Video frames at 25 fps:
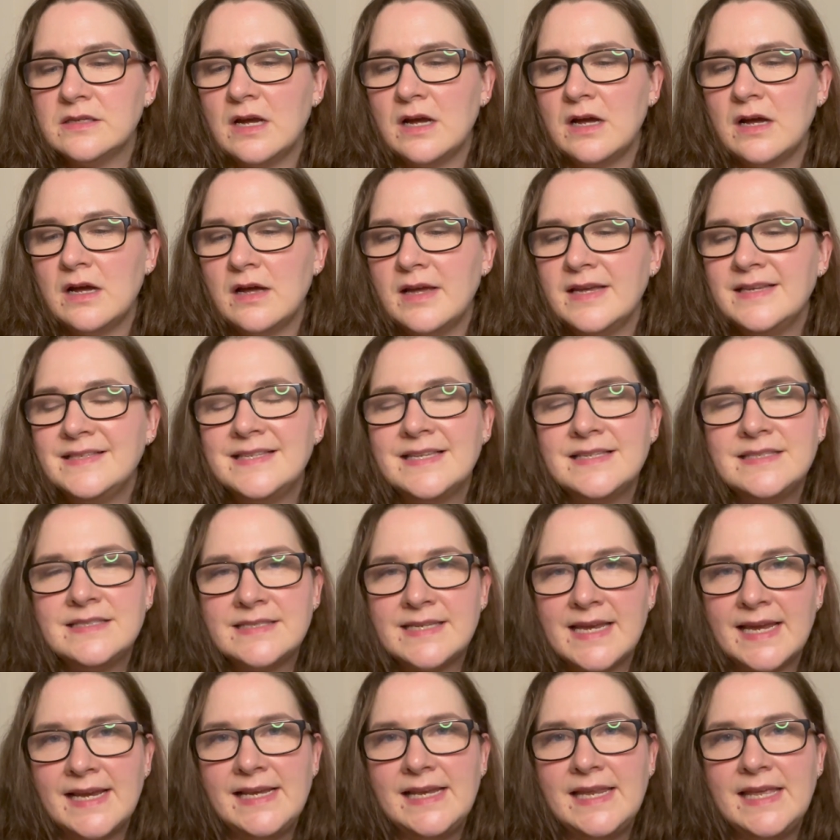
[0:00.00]
it says
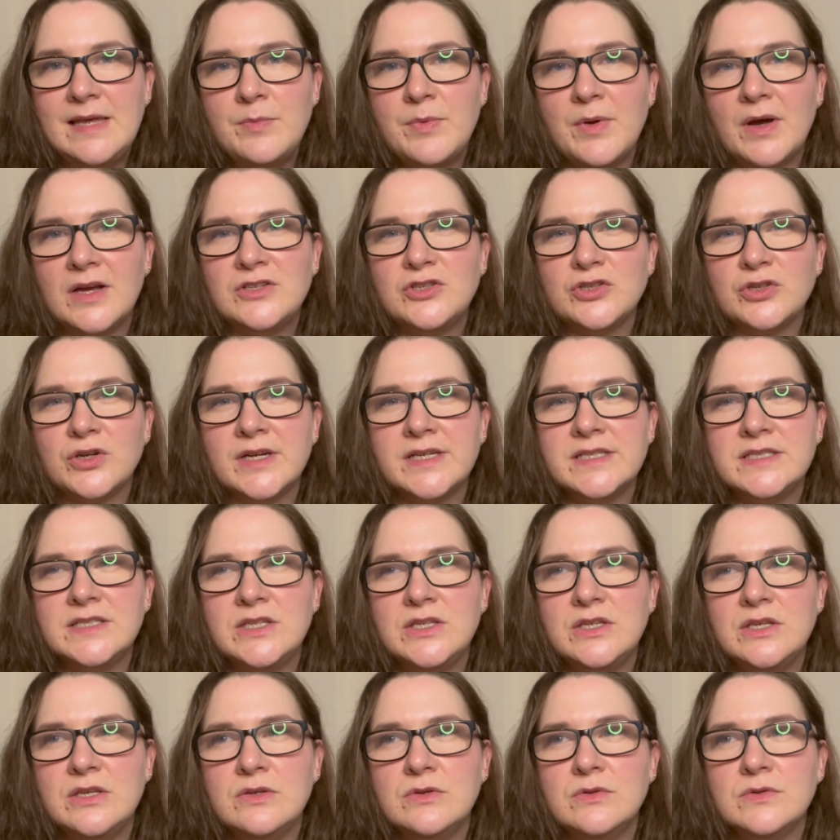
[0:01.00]
daily, but I tried
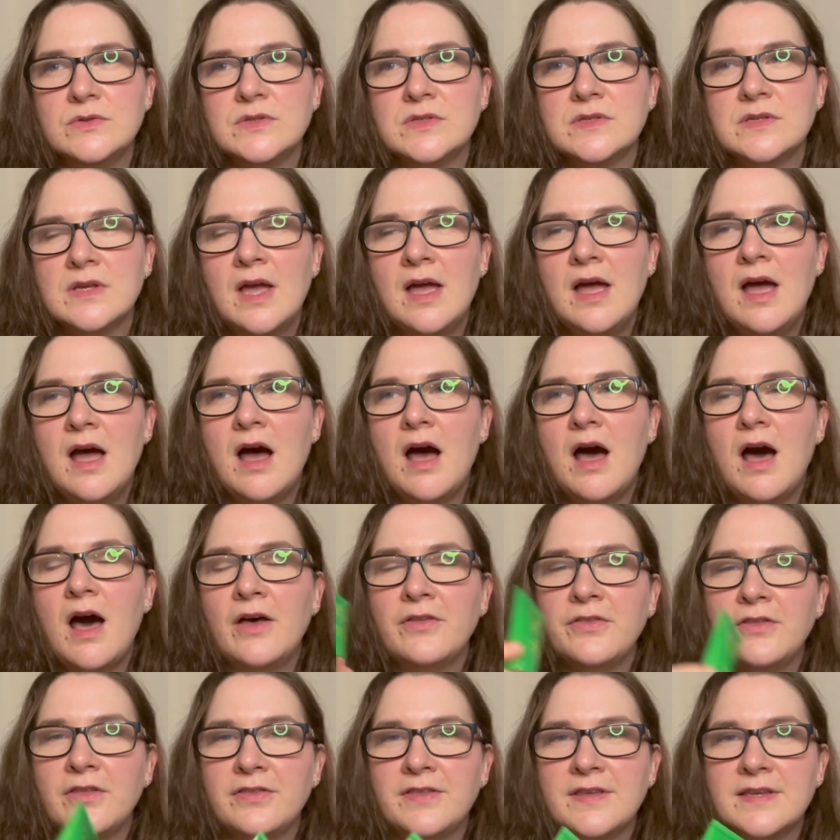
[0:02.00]
to use
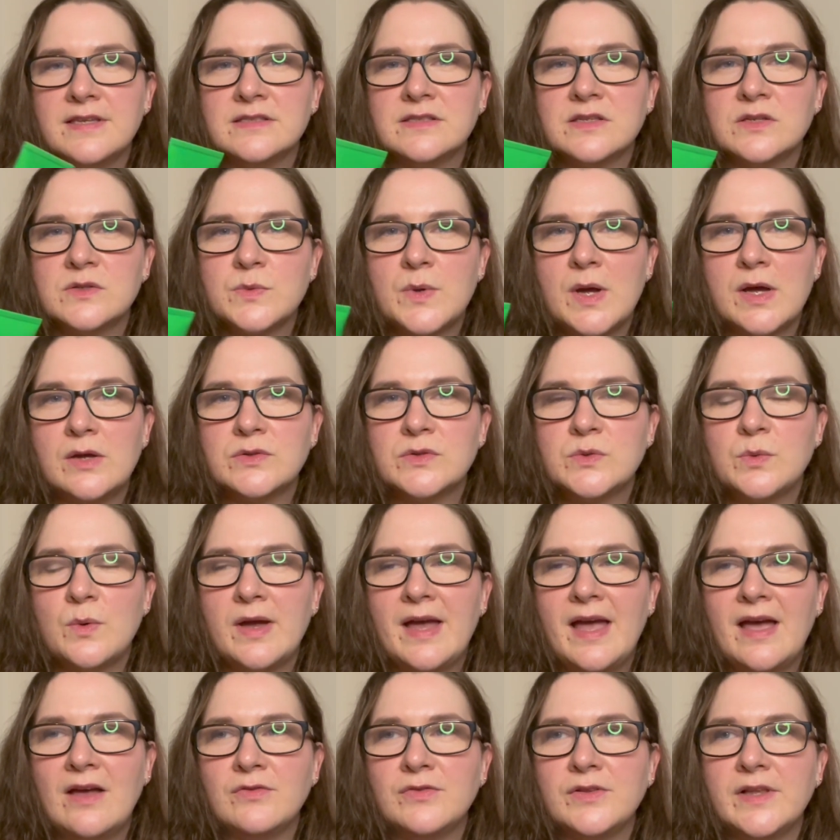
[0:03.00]
other things as well. So I
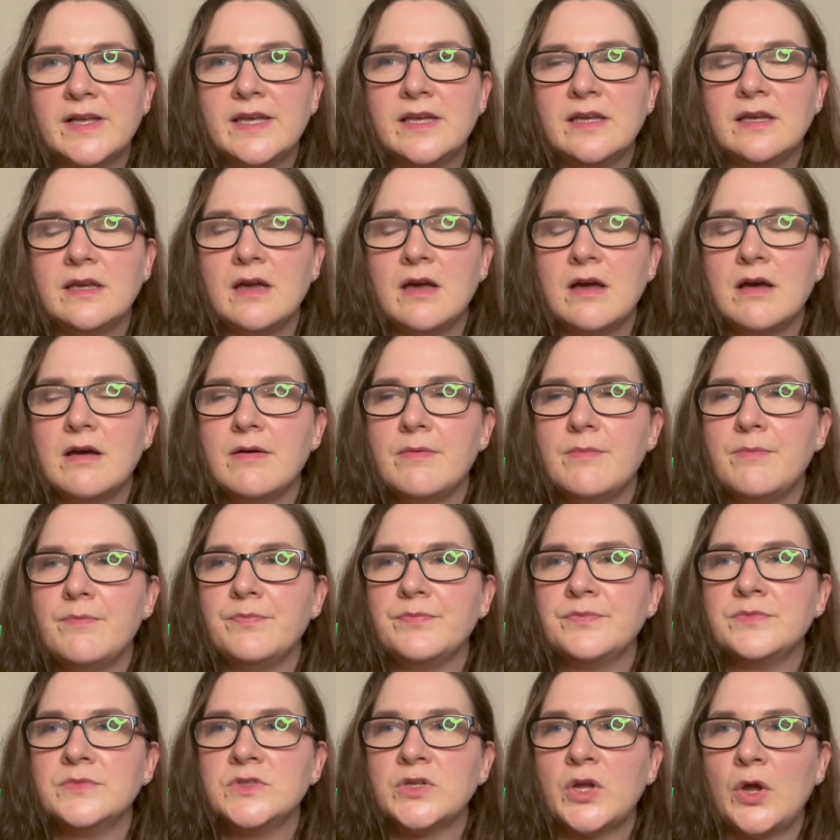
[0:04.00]
have like
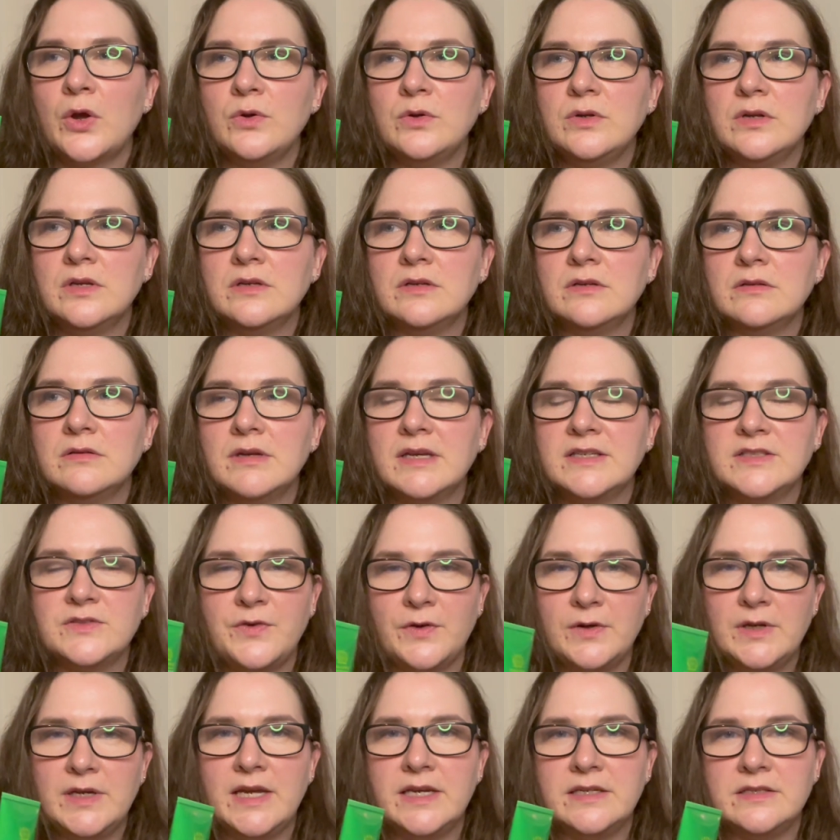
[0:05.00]
toner
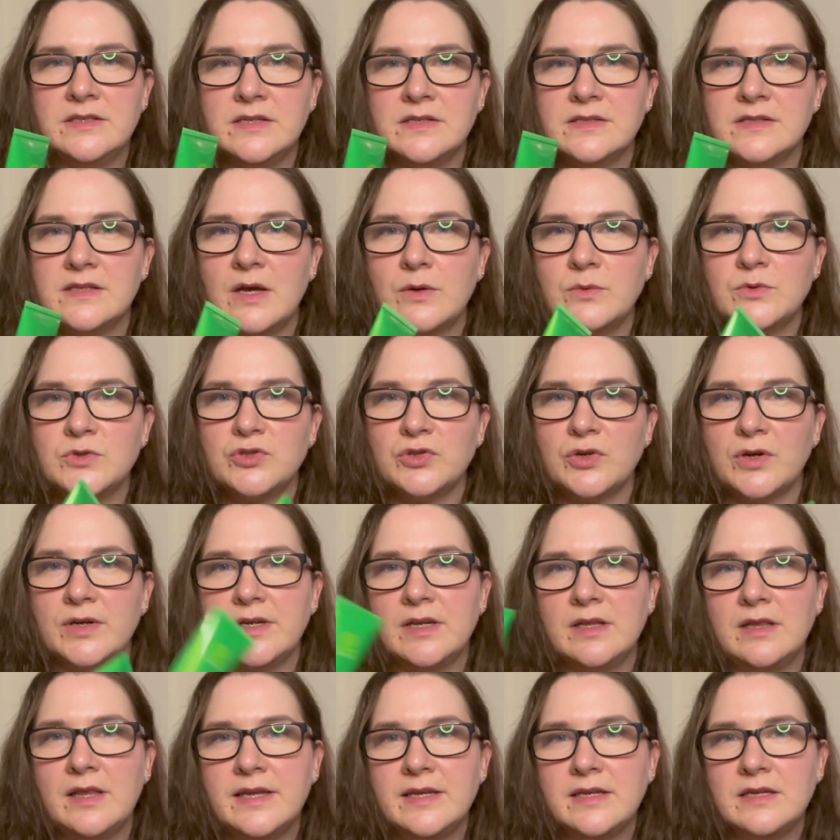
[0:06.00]
exfoliators that I was trying
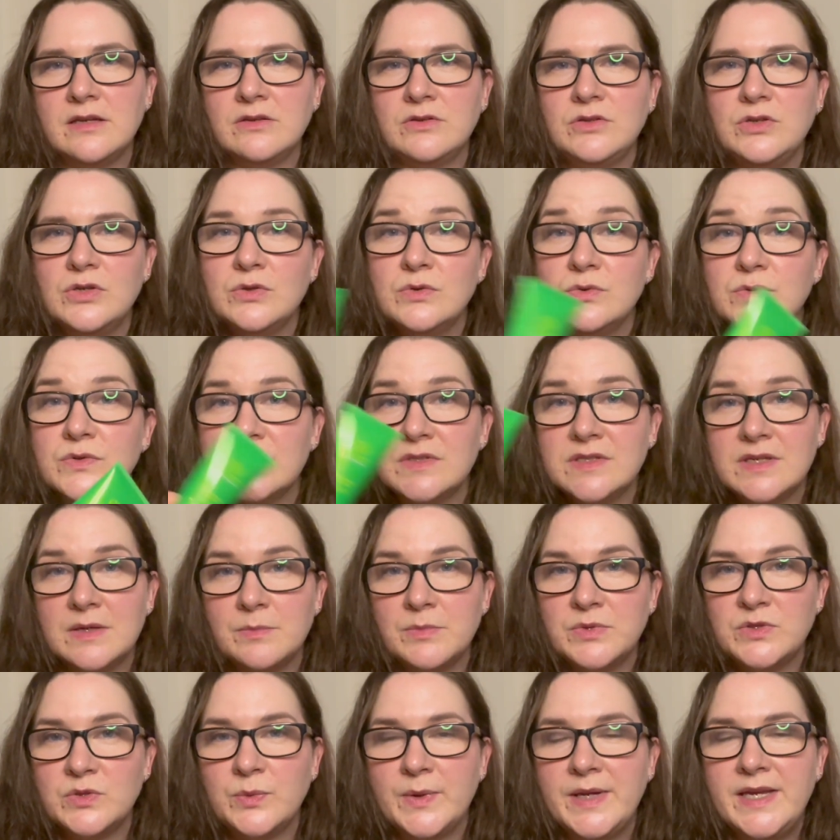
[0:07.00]
to like use in
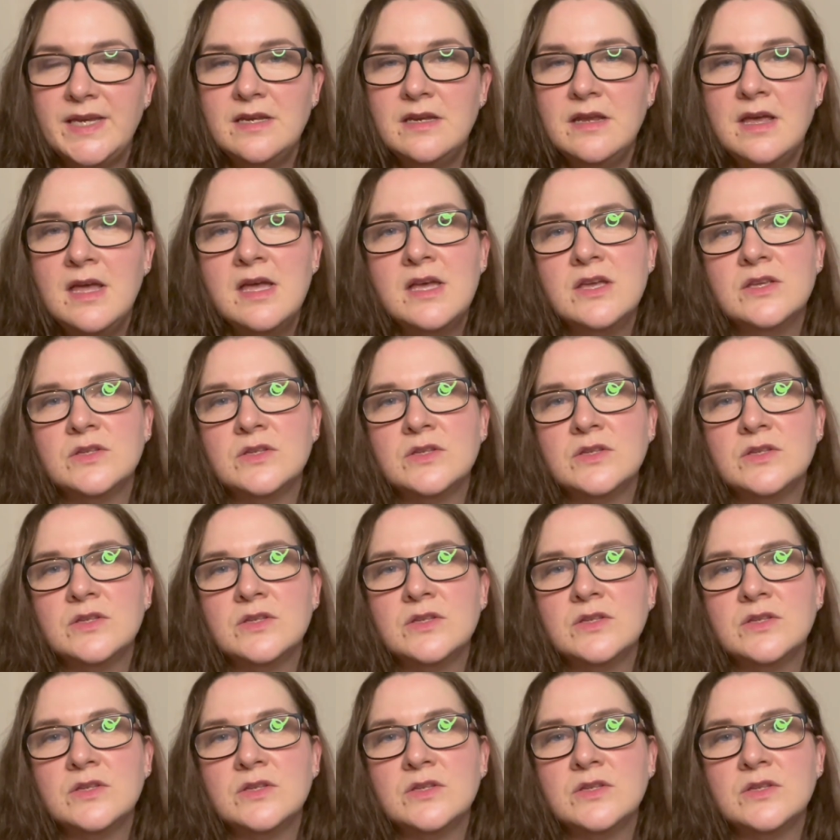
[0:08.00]
between.